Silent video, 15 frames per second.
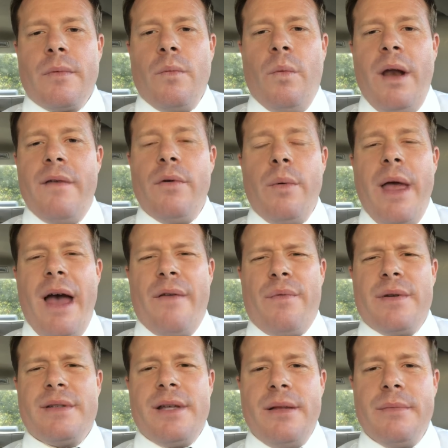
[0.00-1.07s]
Whenever we have
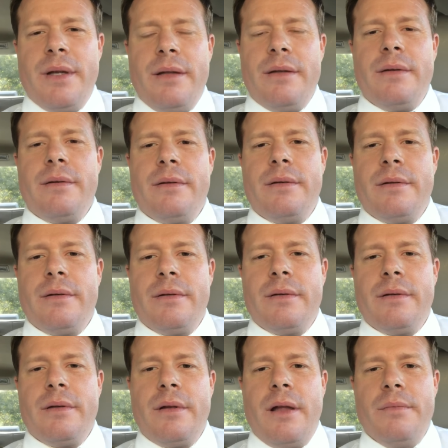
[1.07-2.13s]
resentment
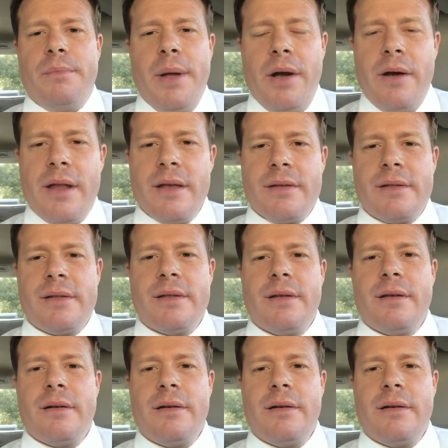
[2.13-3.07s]
and bitterness